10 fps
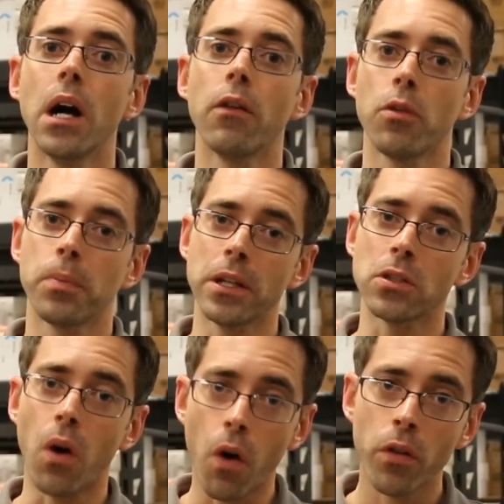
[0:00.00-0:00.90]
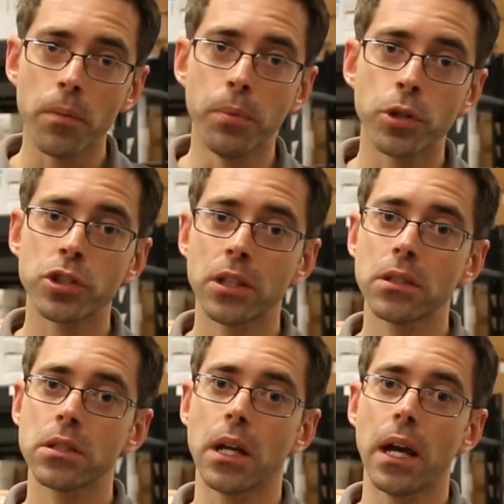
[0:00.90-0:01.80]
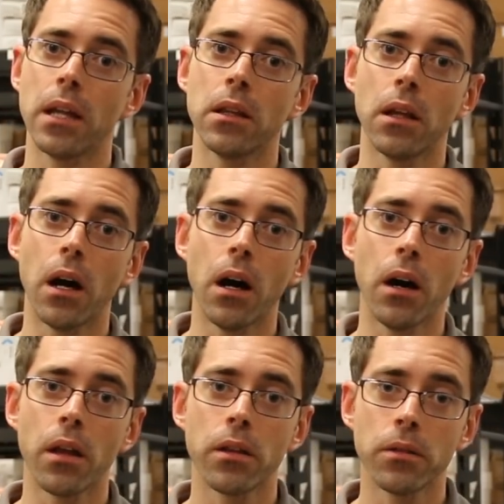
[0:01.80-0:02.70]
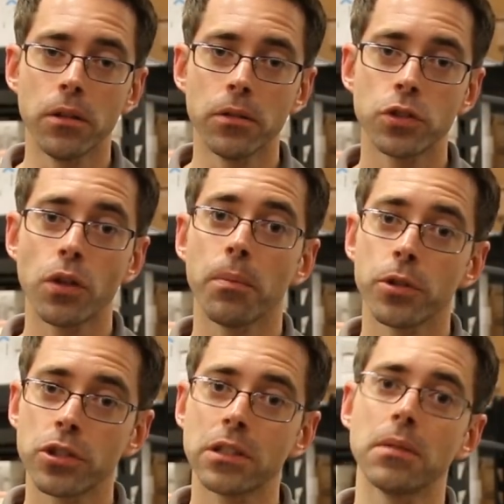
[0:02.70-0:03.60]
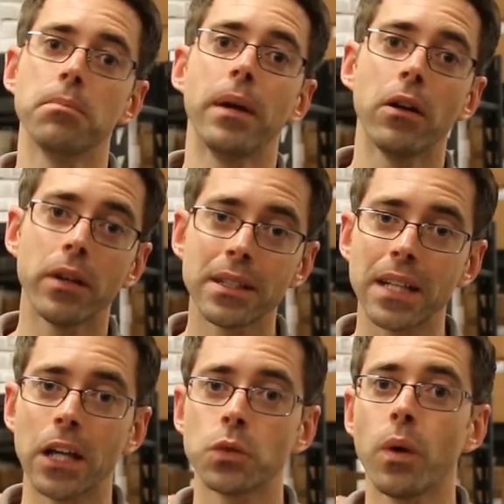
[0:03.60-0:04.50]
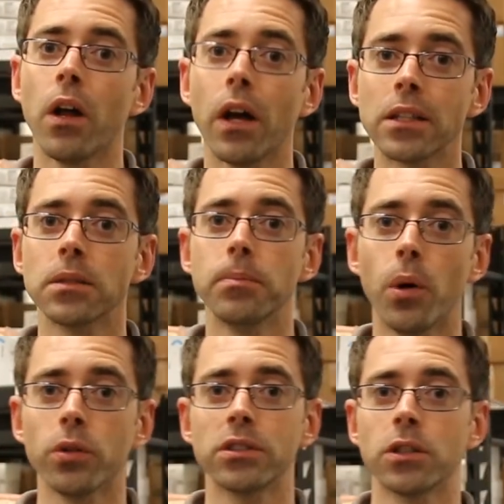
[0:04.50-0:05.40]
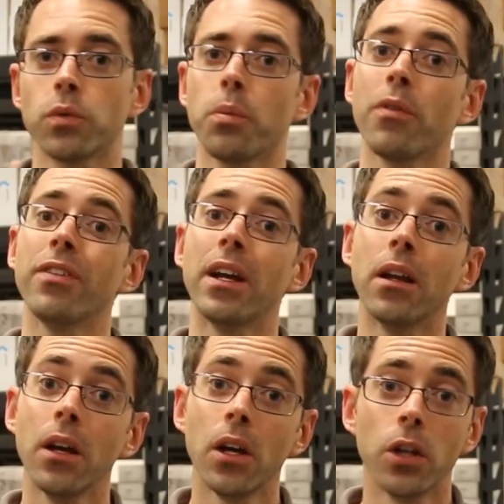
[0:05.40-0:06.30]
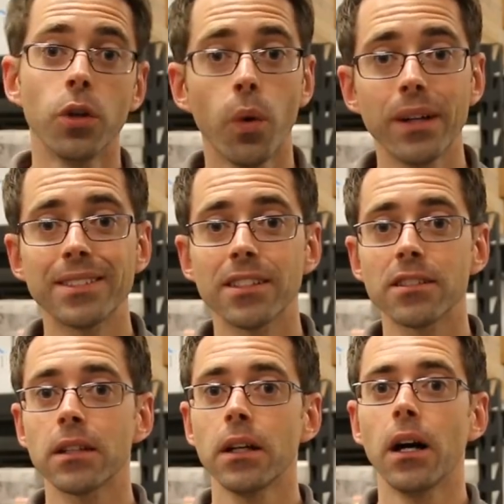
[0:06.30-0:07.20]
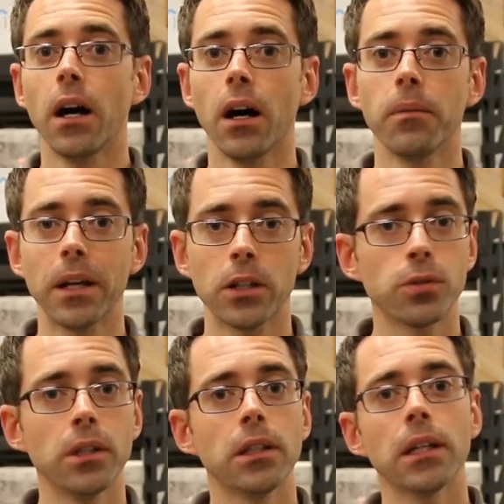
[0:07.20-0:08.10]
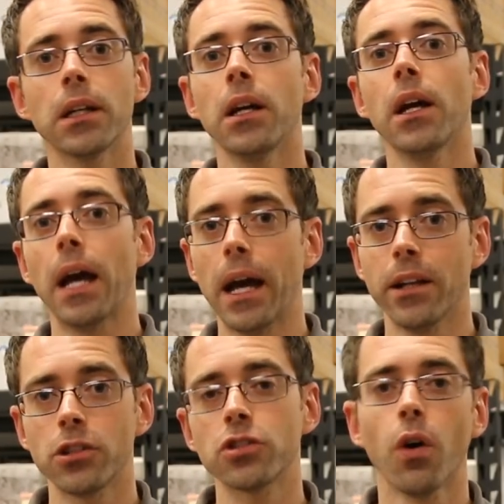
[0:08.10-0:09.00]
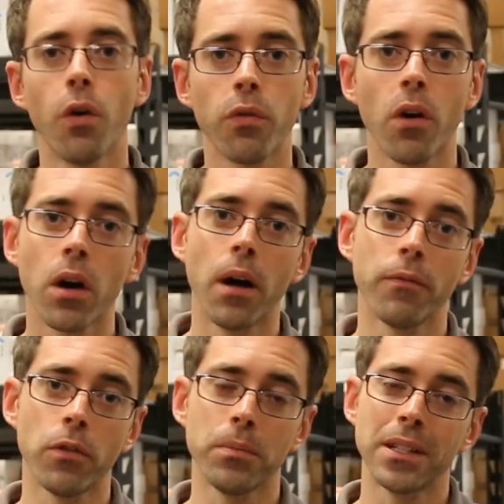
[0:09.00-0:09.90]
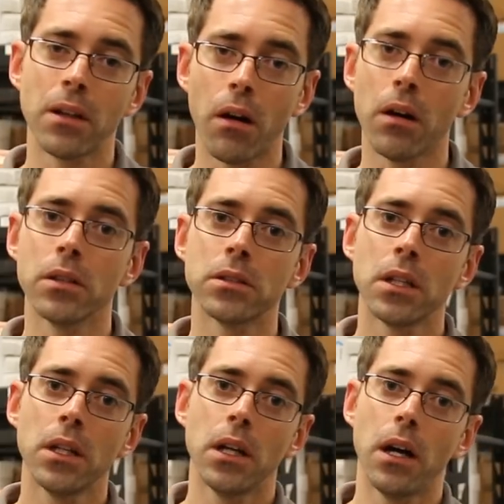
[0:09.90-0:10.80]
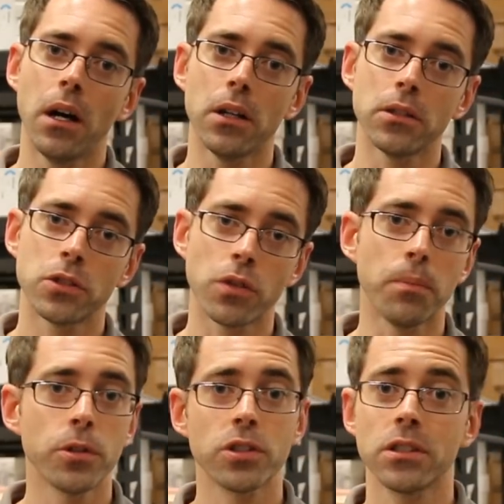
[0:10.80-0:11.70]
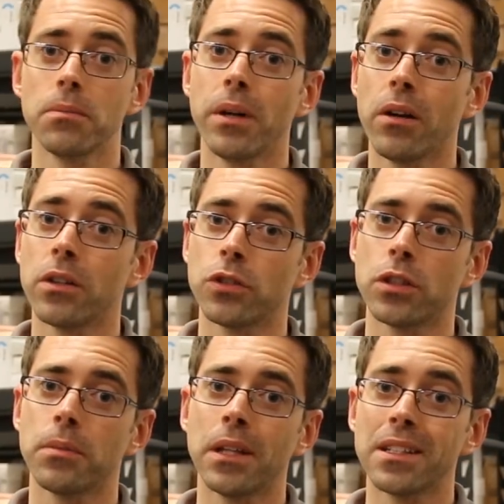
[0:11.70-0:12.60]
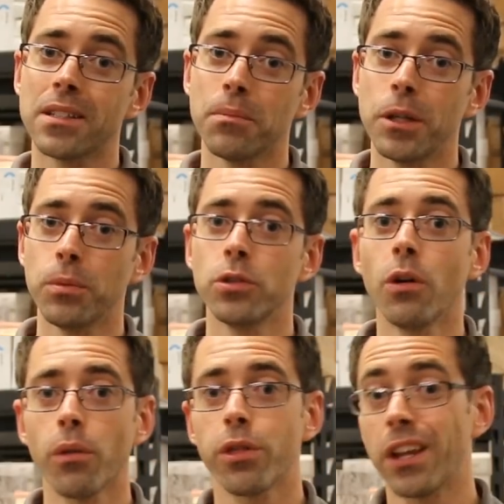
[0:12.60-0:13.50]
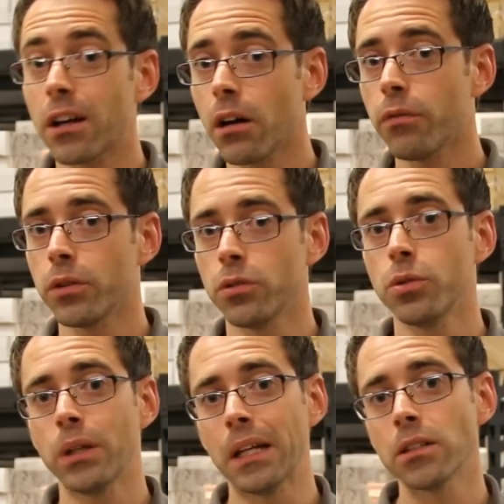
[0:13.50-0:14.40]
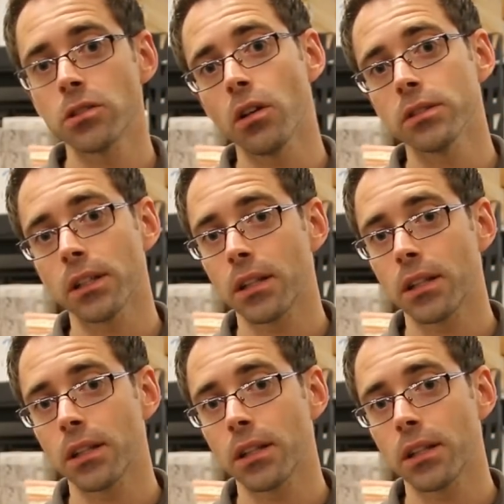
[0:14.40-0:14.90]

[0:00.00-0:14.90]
replace all the bushings and the strut bushings and bearings, as well as the bolts. This will prevent noises and creaking and just overall comfort, because strut bushings and bearings are something that some people don't think of when they're doing installs like